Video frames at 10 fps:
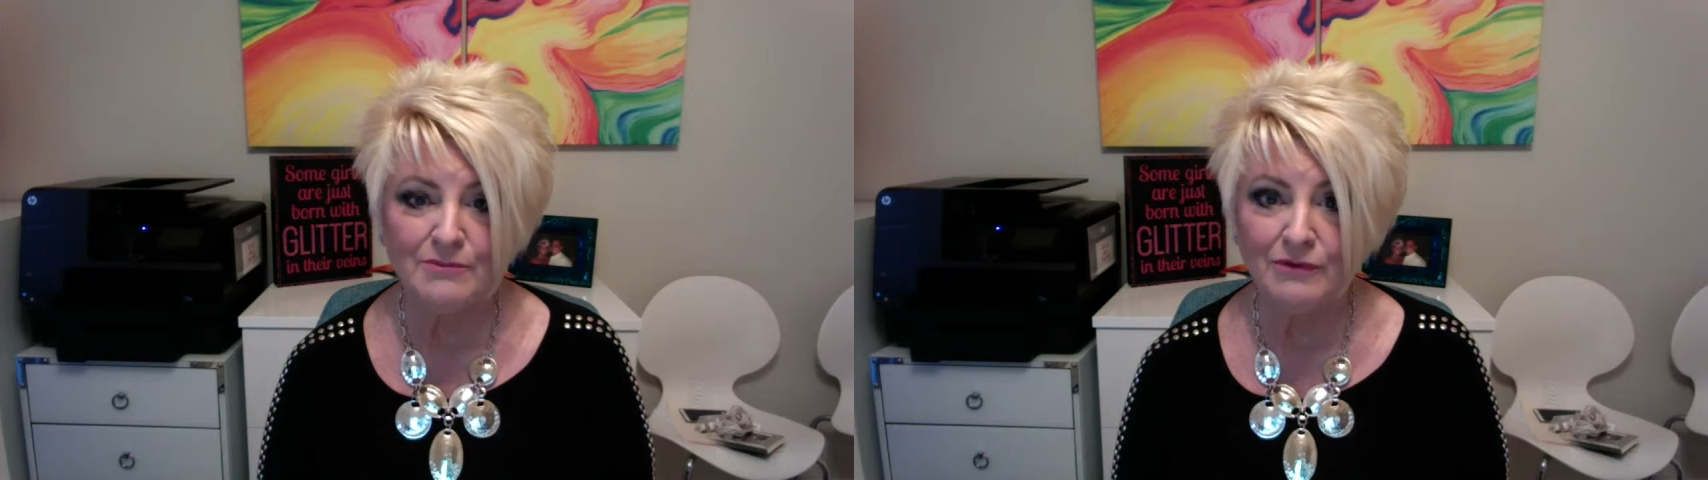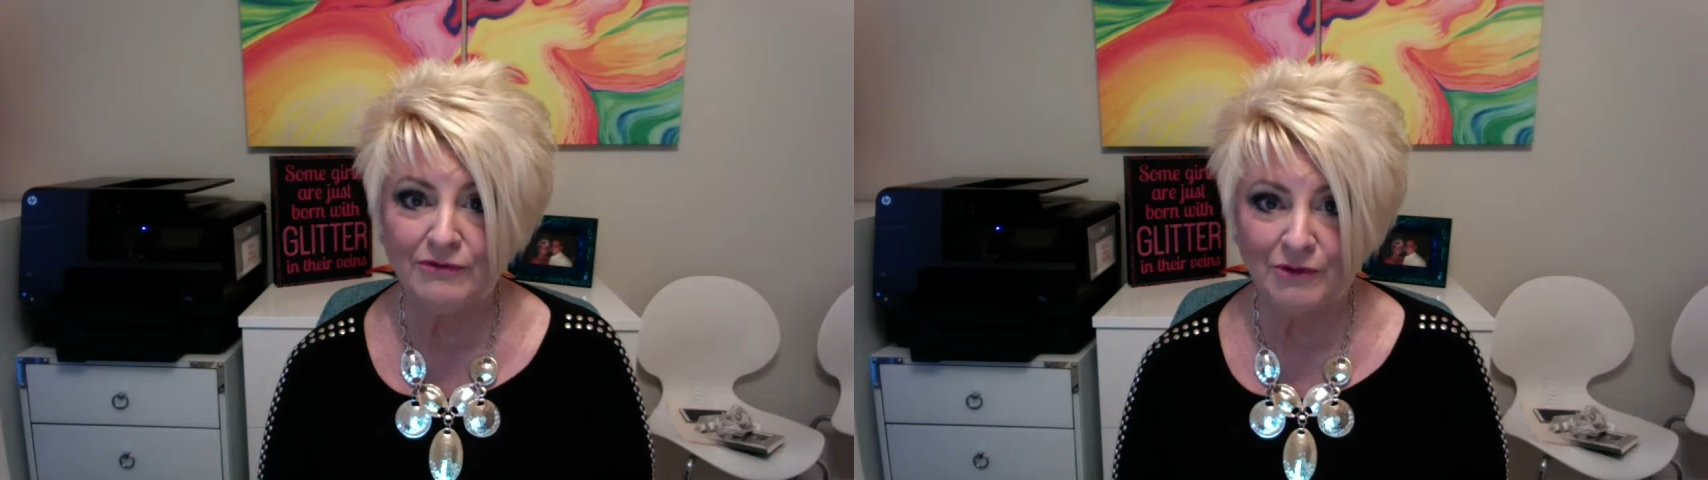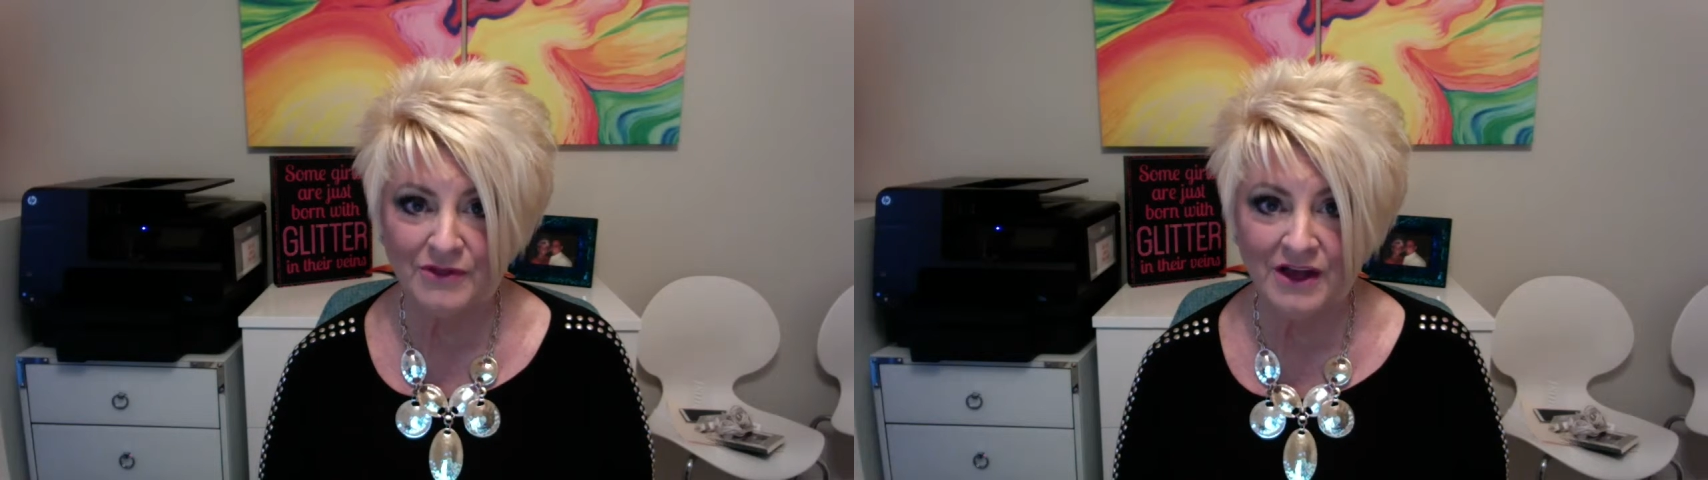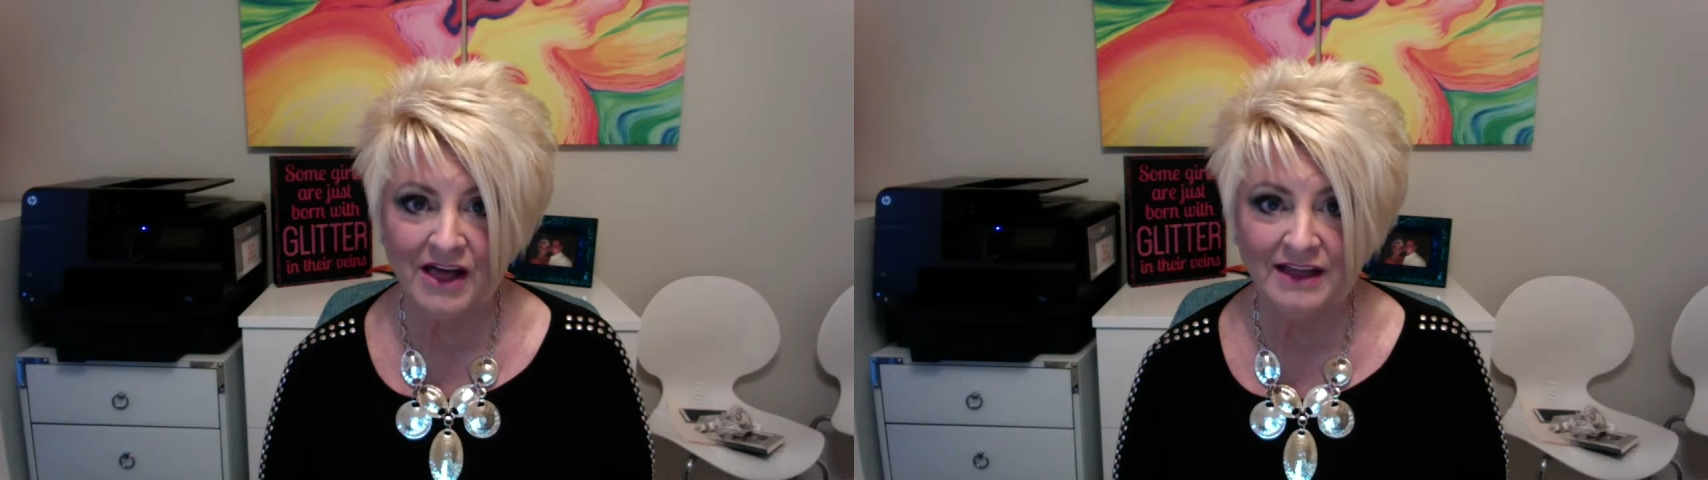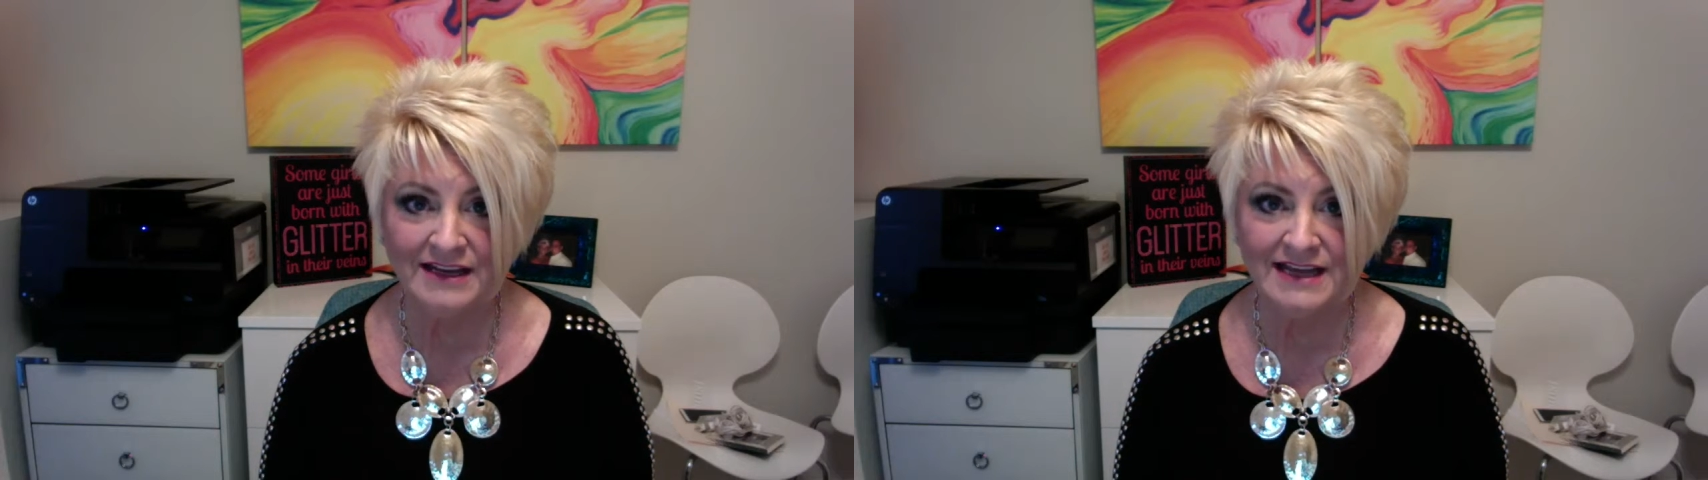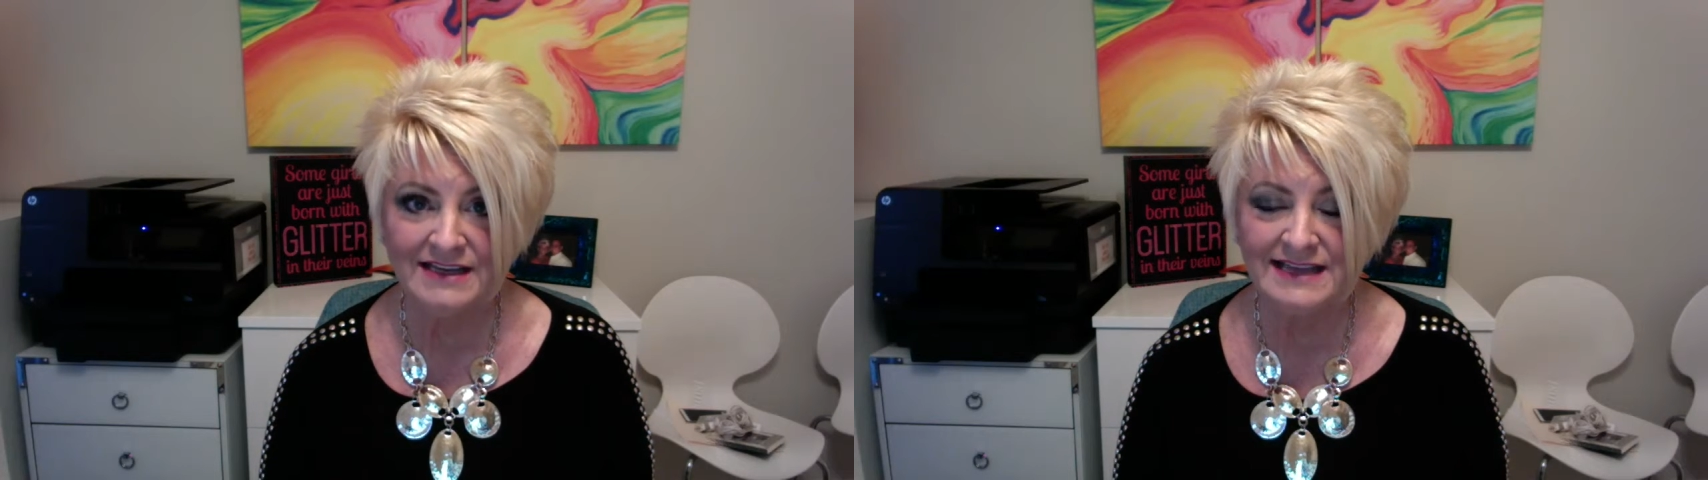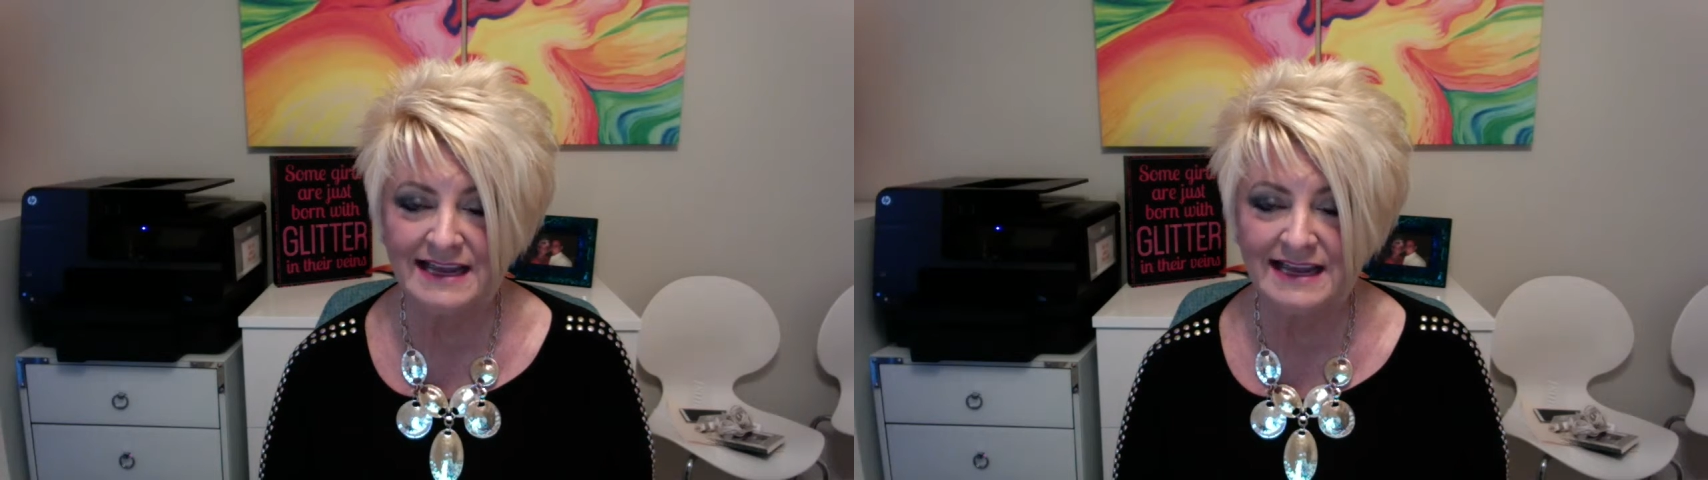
before the holidays